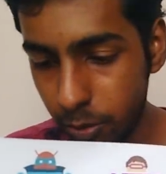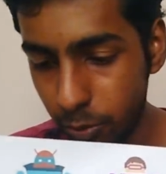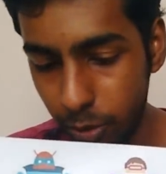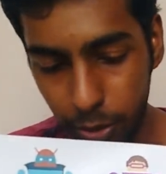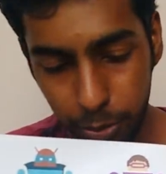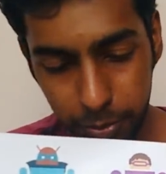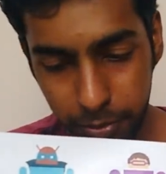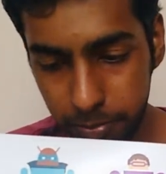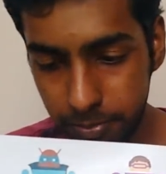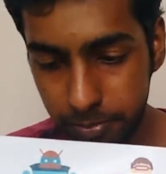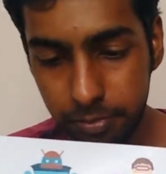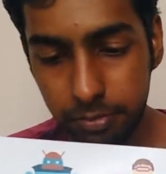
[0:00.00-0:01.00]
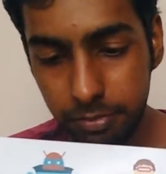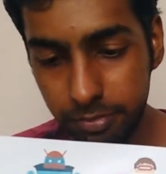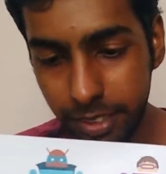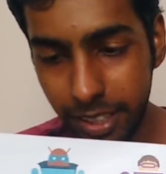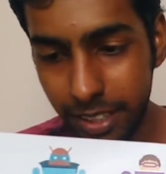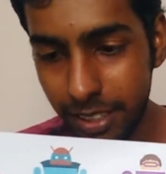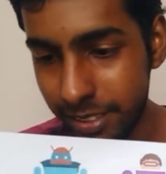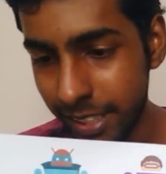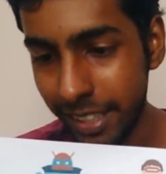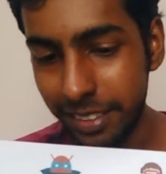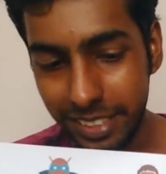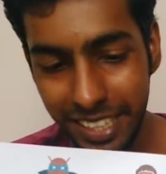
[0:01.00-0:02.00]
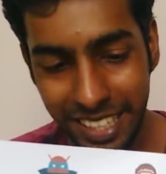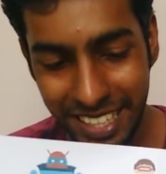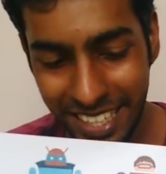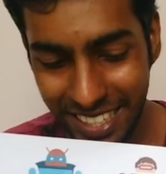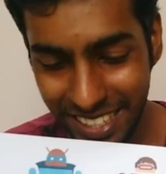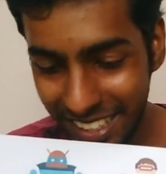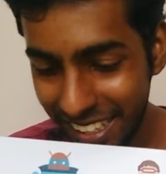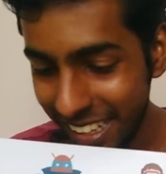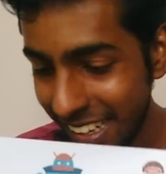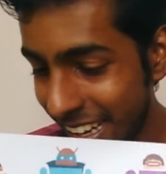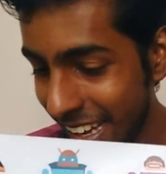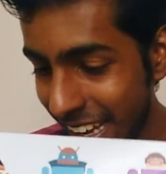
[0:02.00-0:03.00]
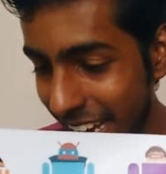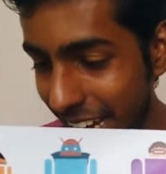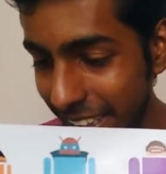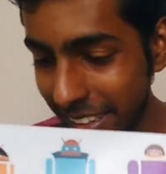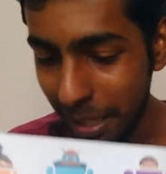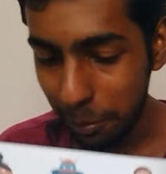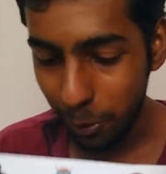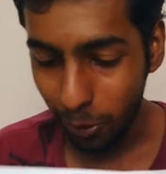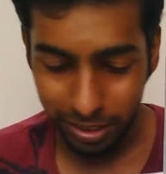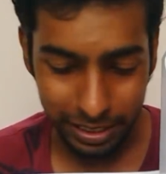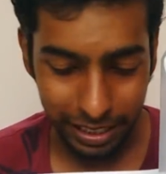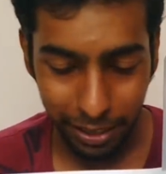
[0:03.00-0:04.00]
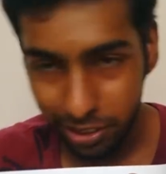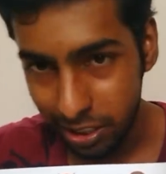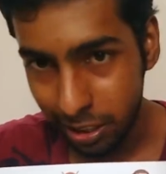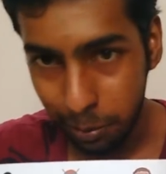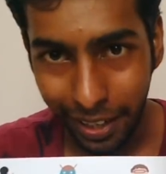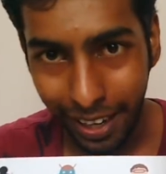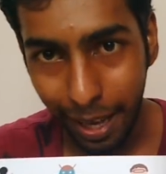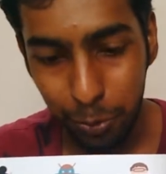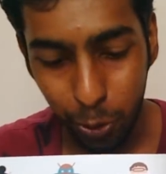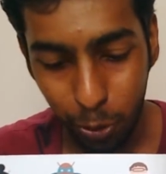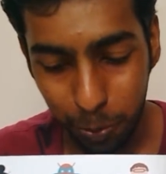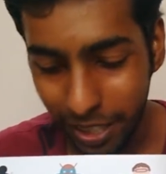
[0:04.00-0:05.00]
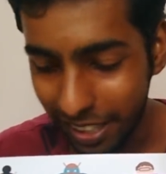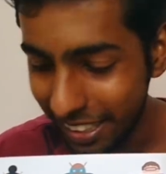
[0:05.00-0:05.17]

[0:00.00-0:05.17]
Wow, it's nice. I think I'm gonna stick everything in my laptop.